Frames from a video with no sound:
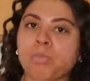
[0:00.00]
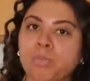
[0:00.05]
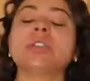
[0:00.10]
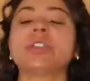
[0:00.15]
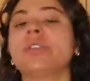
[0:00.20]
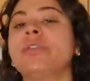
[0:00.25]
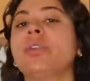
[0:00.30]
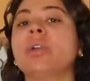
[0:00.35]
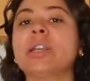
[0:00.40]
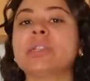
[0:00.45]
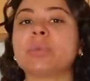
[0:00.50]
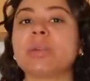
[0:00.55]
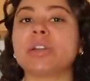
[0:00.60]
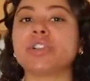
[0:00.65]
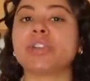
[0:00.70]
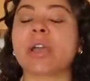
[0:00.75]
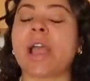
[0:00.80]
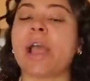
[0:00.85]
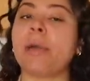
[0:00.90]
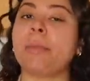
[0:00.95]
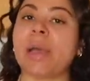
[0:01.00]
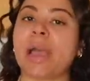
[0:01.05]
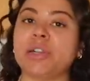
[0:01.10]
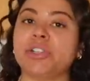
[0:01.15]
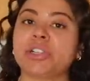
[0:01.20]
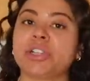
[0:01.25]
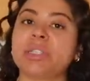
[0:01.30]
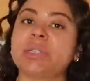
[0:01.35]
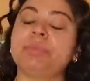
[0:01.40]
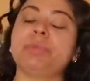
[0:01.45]
So if you guys want to try out
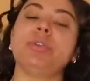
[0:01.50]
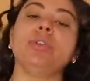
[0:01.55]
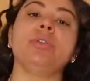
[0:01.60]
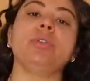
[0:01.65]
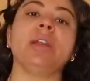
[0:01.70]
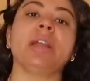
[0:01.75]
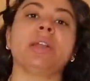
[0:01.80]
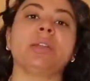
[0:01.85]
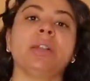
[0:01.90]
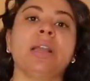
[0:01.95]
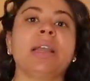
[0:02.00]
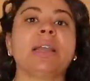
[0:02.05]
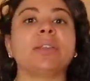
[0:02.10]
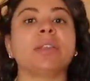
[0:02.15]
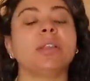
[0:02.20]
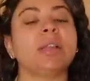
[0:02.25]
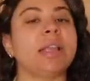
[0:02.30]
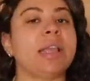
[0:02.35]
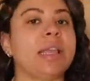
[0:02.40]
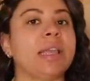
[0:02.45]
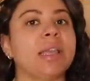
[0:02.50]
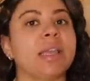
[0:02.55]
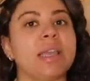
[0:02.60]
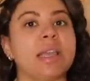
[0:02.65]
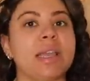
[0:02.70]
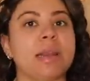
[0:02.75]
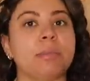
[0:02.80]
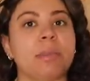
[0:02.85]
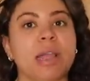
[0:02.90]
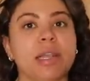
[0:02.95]
Magic Spoon, click the link
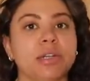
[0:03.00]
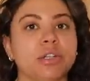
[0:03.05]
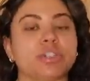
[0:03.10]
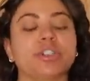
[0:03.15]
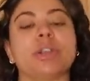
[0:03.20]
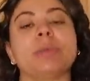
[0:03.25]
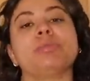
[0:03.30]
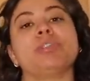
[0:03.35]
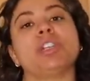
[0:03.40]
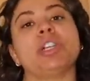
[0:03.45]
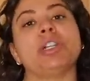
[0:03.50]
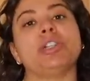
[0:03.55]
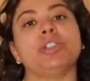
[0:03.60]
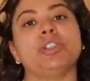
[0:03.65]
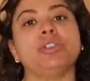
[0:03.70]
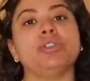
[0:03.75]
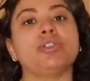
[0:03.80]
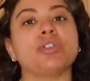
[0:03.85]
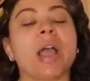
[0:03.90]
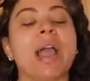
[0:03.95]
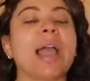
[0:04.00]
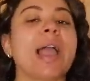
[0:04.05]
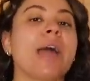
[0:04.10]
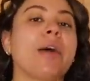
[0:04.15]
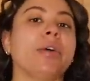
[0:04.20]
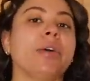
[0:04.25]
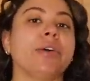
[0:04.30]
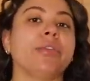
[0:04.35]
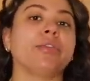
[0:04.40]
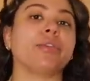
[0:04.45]
in my description to try
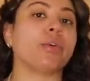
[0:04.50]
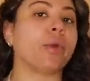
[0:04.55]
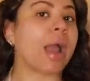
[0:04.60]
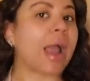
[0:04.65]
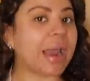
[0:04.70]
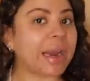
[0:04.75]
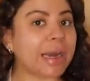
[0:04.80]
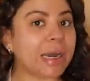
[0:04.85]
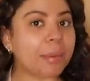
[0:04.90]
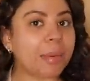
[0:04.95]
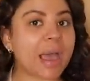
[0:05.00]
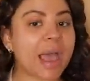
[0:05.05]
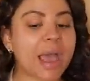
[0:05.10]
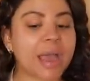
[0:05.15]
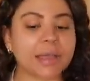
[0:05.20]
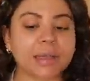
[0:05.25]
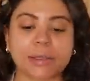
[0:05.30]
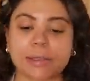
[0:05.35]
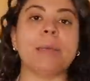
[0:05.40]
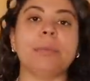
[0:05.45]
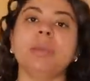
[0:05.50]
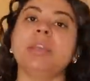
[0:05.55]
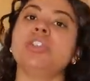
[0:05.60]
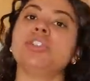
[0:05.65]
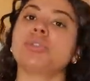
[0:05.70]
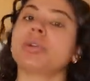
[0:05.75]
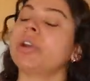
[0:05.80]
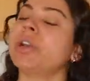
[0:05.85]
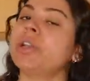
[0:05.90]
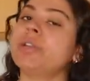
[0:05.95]
out a variety pack, and be
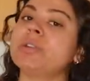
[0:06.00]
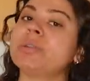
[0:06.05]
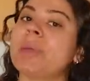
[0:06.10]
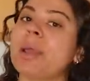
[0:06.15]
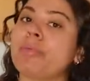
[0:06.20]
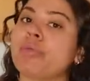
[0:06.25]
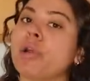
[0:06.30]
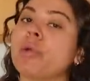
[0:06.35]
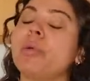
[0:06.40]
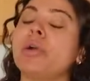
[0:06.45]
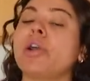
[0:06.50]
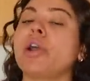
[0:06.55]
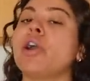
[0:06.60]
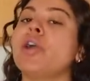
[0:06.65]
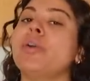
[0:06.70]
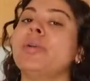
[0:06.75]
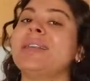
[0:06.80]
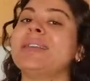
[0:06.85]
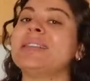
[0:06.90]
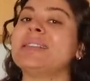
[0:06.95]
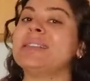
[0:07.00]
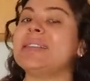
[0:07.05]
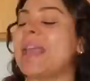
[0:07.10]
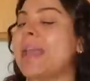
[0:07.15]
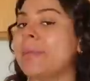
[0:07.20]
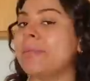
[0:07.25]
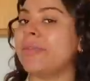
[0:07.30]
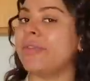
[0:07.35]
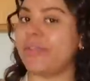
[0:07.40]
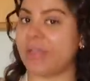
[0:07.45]
sure to use my promo code
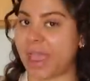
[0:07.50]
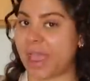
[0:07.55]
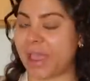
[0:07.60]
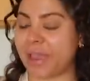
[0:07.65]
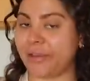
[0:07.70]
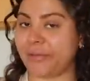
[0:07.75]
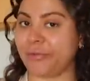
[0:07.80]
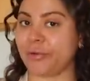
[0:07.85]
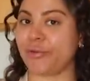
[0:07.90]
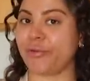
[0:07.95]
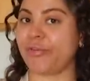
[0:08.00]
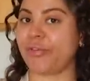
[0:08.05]
Sam Vay for